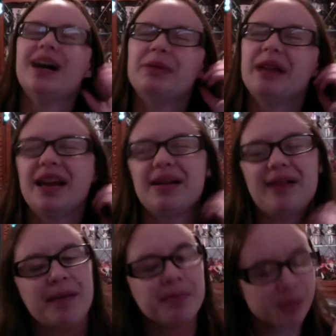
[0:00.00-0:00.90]
but
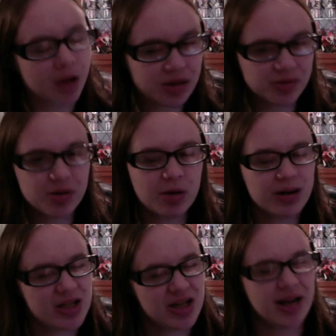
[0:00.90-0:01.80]
anyway, also
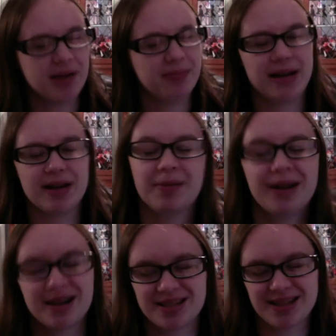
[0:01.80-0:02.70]
Koichi uh, made an
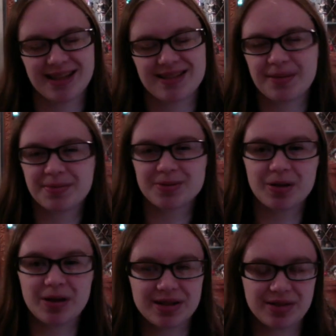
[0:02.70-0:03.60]
appearance in this
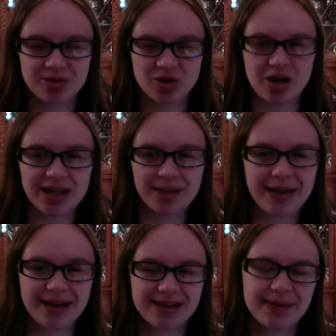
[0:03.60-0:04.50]
episode as he was trying to get
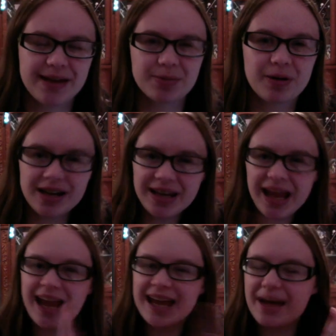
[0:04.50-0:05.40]
back his passport. And
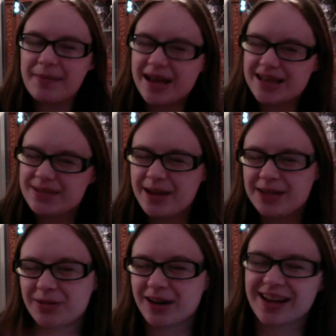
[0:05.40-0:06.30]
yay, he got back his
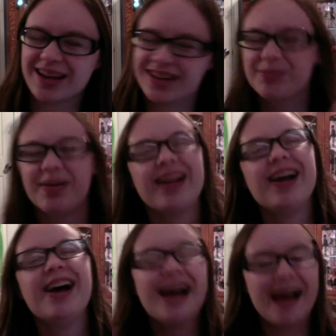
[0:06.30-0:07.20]
passport, I guess. But
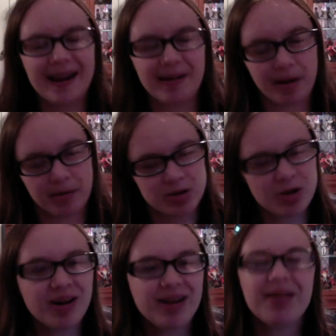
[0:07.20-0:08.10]
anyway, with
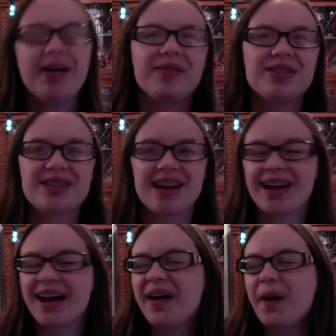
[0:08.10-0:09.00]
Giorno, though, I'm just like,
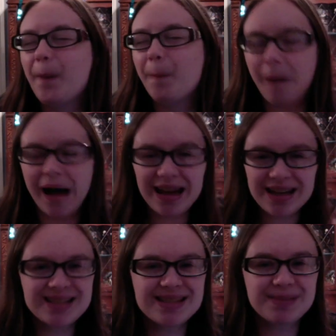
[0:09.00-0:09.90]
why
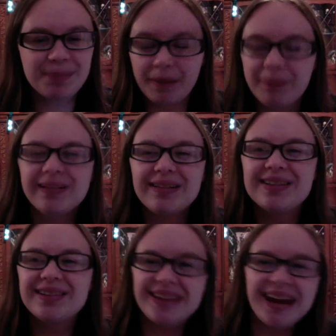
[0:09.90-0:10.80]
does Popolo
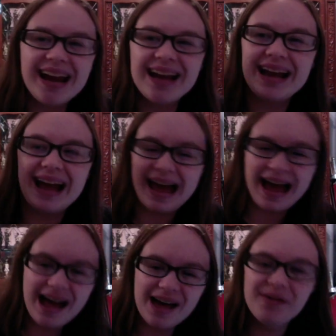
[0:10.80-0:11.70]
Stan
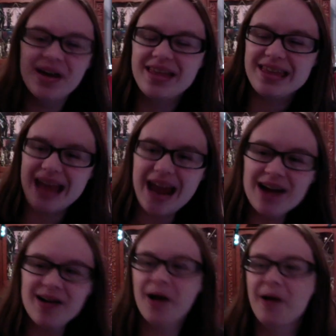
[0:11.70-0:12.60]
have the
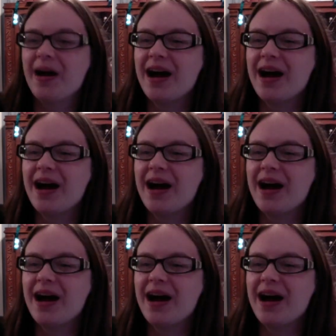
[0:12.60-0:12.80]
arrow